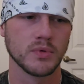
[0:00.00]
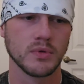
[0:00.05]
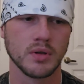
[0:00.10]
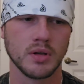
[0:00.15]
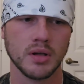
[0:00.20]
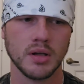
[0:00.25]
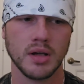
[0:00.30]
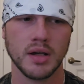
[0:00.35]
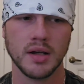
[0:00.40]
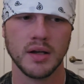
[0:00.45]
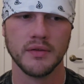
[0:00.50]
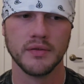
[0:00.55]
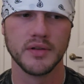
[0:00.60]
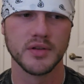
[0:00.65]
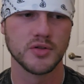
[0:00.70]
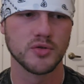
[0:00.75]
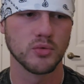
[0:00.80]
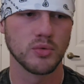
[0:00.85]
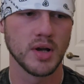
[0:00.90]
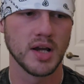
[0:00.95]

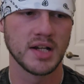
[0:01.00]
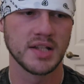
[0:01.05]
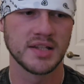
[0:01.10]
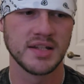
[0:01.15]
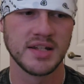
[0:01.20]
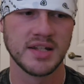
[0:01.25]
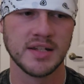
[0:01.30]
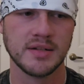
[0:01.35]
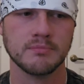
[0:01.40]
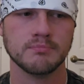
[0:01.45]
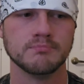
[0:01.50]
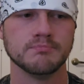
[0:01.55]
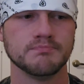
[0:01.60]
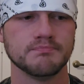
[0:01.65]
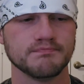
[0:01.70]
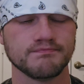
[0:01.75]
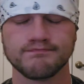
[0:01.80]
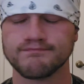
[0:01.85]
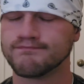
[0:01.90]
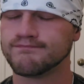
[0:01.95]
the directing,
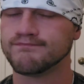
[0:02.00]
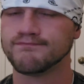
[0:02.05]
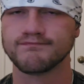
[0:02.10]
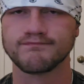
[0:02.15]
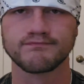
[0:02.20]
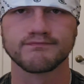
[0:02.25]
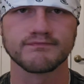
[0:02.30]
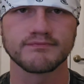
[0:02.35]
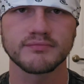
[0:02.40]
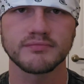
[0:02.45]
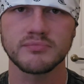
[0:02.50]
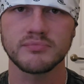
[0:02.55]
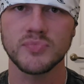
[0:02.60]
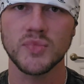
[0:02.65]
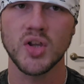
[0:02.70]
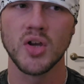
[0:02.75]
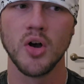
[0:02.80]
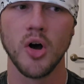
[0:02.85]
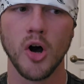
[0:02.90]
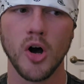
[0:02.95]

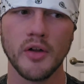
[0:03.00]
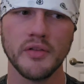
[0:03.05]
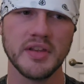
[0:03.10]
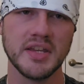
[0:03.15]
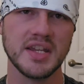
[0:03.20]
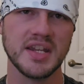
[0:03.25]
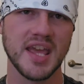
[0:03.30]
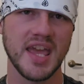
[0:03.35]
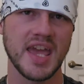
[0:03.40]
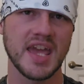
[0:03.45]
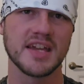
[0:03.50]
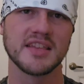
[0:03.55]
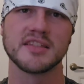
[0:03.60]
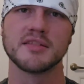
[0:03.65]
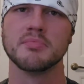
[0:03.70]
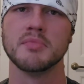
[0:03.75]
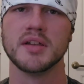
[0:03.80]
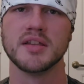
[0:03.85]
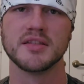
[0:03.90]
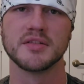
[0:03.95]
all the
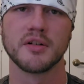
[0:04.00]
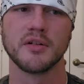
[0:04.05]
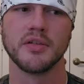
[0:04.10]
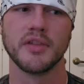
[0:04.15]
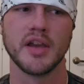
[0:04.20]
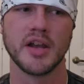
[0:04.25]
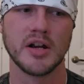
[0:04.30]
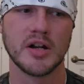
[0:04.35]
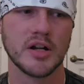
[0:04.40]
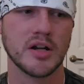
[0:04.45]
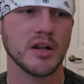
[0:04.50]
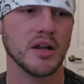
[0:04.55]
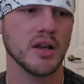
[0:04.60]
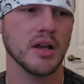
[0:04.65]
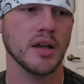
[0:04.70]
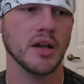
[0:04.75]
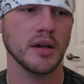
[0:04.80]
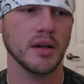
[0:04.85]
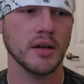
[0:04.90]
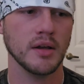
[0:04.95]
enhancements are there.
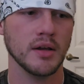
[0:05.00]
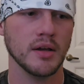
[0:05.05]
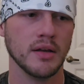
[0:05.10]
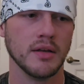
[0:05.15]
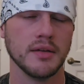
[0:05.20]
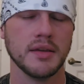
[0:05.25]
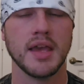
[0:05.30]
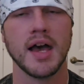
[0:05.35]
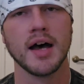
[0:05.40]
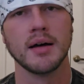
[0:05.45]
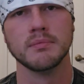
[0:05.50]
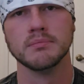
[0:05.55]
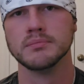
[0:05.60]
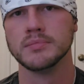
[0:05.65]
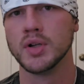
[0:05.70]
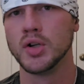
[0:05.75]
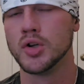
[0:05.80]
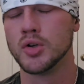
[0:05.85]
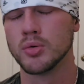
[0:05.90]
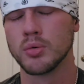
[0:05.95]
Yeah,
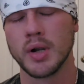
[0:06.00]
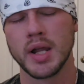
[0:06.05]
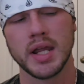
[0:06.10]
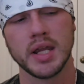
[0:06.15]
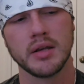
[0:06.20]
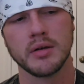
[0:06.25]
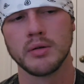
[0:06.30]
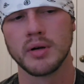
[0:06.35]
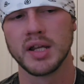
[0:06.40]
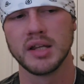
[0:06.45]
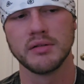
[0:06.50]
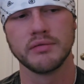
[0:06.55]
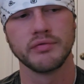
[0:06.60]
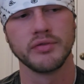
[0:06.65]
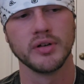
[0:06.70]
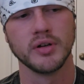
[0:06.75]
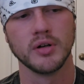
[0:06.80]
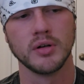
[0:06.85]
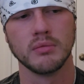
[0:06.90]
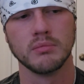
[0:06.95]
great
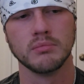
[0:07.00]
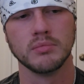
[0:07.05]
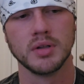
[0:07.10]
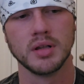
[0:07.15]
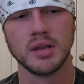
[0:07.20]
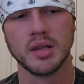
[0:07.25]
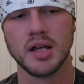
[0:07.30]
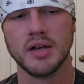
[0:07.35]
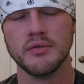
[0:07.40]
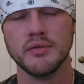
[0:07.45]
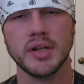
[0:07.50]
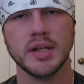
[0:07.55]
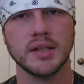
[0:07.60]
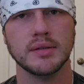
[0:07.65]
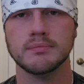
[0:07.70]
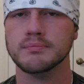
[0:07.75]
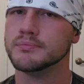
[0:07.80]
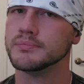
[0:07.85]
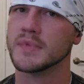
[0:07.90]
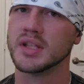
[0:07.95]
film. Love
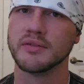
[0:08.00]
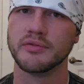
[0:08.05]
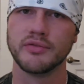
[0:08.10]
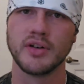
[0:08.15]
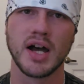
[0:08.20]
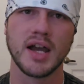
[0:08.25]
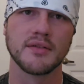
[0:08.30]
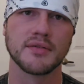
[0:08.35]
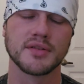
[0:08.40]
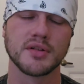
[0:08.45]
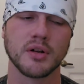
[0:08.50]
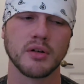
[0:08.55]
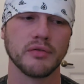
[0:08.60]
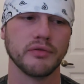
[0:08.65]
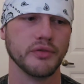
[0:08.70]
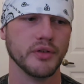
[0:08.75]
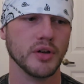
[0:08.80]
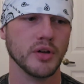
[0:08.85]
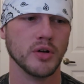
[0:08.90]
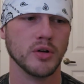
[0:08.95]
it. 5-star
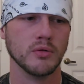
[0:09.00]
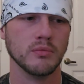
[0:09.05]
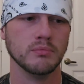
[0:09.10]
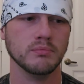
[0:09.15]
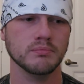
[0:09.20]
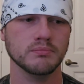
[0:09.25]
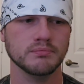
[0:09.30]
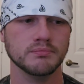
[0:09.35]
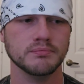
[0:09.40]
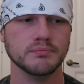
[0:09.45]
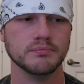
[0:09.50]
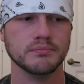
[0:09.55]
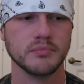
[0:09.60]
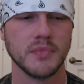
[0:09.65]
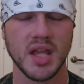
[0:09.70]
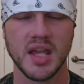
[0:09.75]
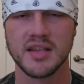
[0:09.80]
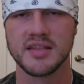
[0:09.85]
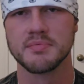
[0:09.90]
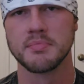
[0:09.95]
film.
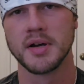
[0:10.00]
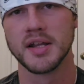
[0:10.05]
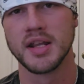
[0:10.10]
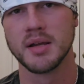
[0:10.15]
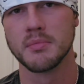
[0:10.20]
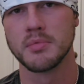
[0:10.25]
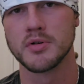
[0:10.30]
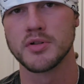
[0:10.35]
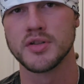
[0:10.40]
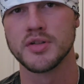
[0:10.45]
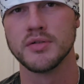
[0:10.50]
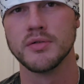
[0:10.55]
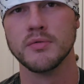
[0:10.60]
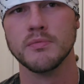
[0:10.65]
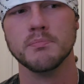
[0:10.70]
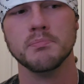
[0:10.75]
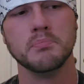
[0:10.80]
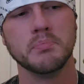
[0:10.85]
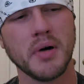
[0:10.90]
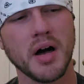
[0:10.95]
It's my number
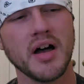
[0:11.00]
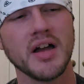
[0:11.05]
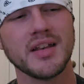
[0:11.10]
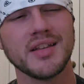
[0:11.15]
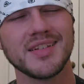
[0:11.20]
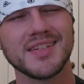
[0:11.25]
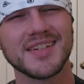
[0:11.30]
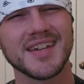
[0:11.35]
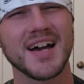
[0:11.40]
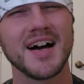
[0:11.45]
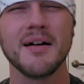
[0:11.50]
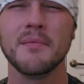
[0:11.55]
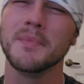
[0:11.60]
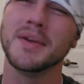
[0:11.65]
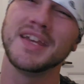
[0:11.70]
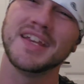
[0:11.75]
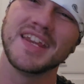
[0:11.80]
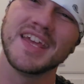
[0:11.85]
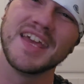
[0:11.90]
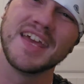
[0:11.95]
2. But
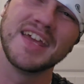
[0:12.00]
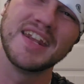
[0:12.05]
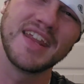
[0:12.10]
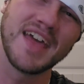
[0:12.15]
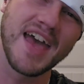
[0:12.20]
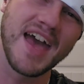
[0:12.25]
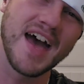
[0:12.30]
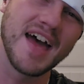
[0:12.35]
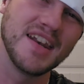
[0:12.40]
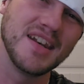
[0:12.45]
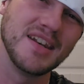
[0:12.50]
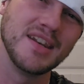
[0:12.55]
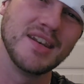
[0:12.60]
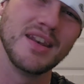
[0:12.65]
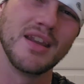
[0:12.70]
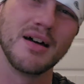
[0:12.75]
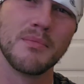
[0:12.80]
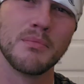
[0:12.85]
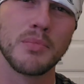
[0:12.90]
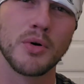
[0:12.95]
coming in at
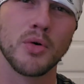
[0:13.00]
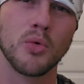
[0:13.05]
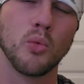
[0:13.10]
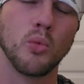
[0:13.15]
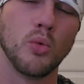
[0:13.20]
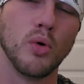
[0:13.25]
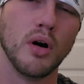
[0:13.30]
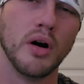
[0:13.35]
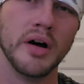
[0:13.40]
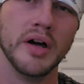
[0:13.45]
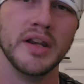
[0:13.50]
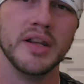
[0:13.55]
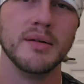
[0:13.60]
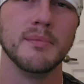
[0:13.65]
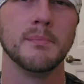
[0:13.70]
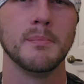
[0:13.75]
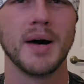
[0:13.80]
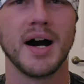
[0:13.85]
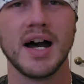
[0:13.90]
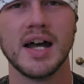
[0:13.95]
number
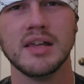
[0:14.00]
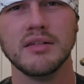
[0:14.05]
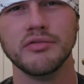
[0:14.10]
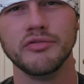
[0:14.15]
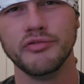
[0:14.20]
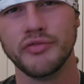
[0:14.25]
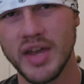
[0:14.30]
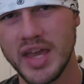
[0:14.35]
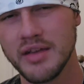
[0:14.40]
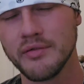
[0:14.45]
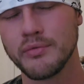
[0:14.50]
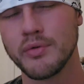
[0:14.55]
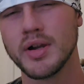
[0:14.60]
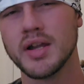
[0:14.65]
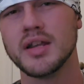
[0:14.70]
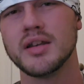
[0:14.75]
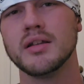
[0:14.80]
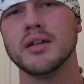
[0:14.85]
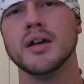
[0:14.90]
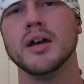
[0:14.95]
1, my
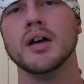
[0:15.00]
favorite